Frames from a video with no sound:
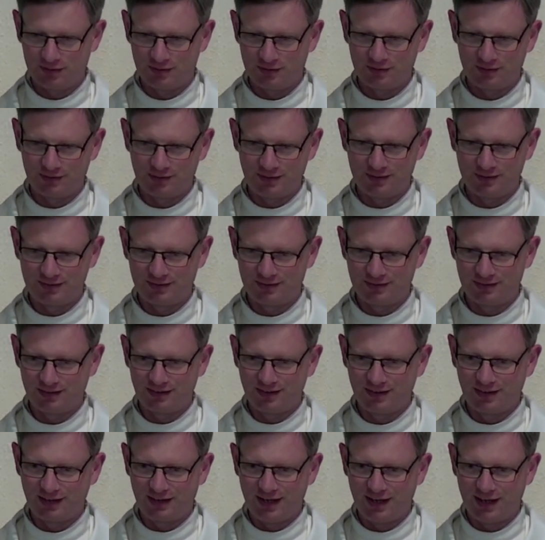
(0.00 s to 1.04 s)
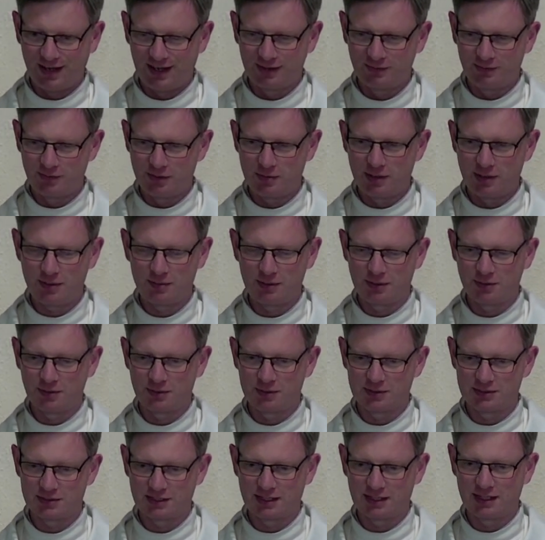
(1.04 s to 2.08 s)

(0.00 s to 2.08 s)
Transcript: Uh, And the wee baby was